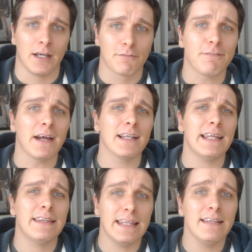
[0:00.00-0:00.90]
And
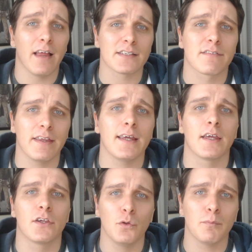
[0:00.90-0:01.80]
finally, the last
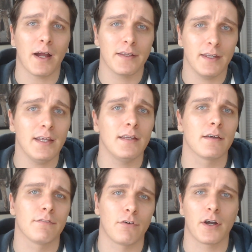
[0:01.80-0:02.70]
thing you might
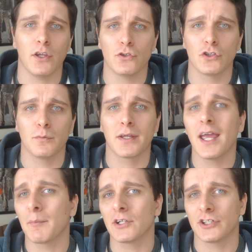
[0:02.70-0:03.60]
need for a YouTube
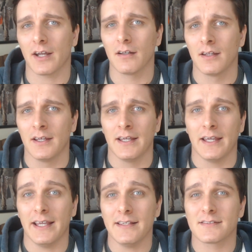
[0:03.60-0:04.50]
gaming channel
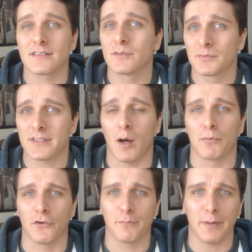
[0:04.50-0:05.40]
is some
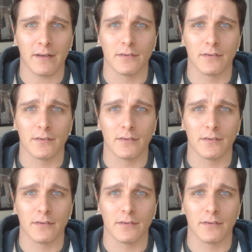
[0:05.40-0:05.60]
soundproof